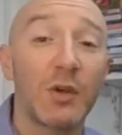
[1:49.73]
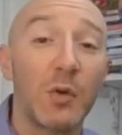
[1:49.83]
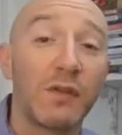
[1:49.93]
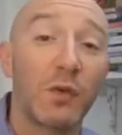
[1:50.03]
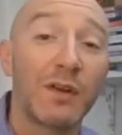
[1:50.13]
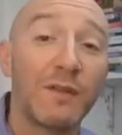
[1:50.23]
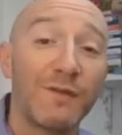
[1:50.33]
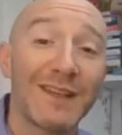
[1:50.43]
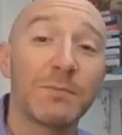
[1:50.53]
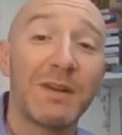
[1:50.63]
So if you're an
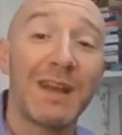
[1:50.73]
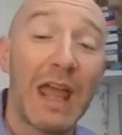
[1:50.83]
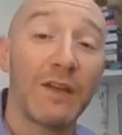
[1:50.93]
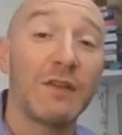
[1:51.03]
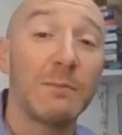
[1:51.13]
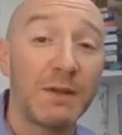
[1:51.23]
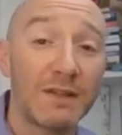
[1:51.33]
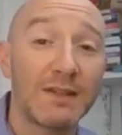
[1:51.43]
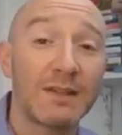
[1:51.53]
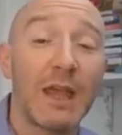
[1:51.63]
investment heavy
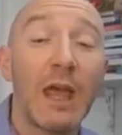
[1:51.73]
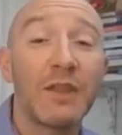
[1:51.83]
business,